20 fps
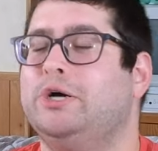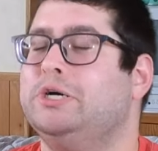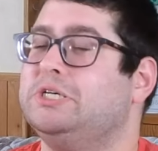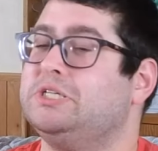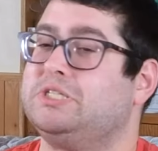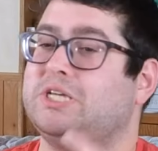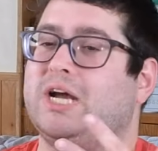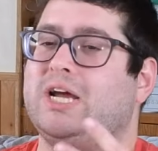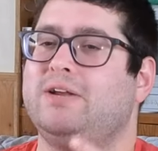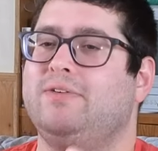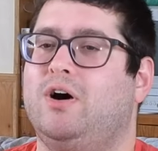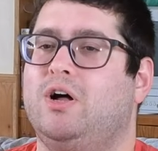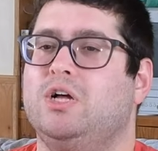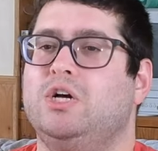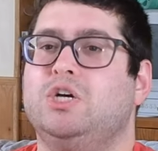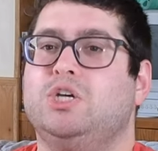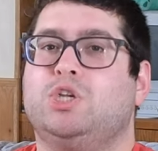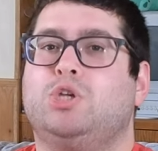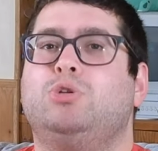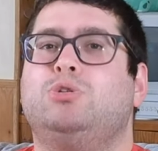Second of all,
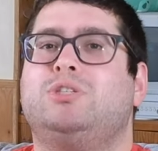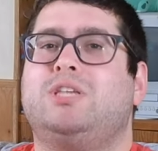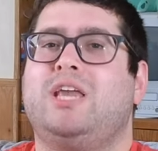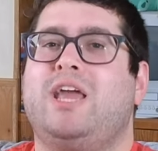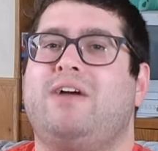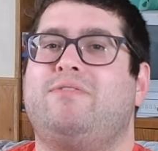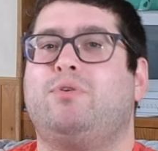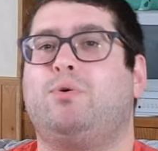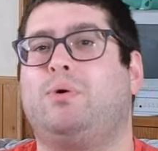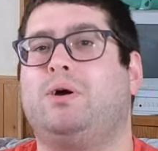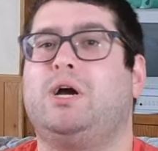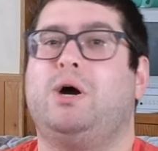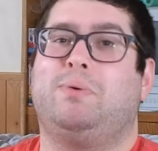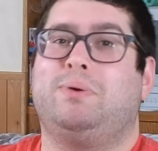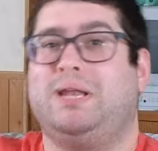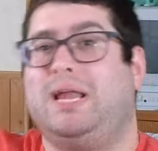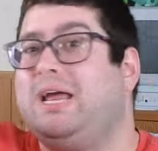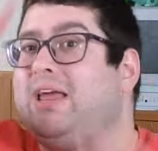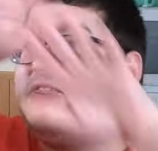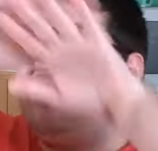you see everyone going
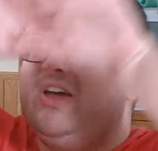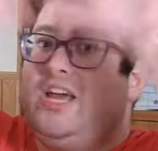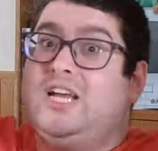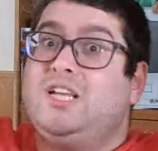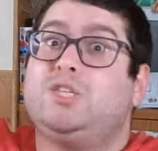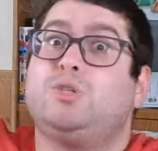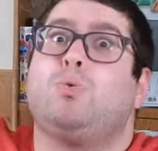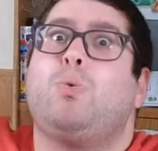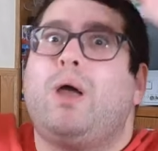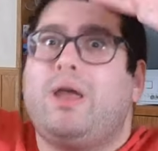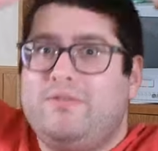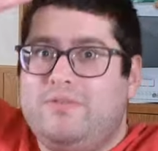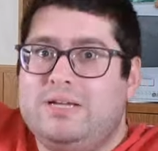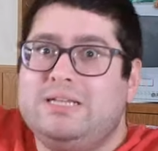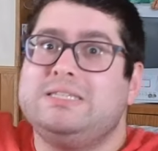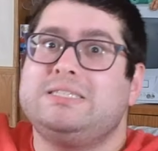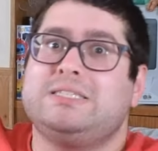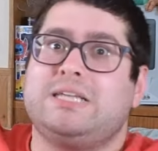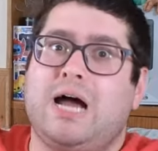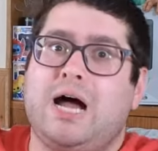like this, waving
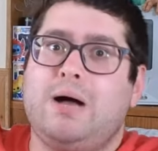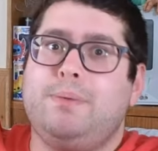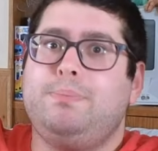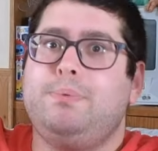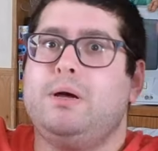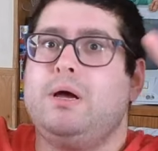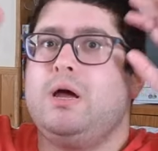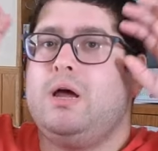stop.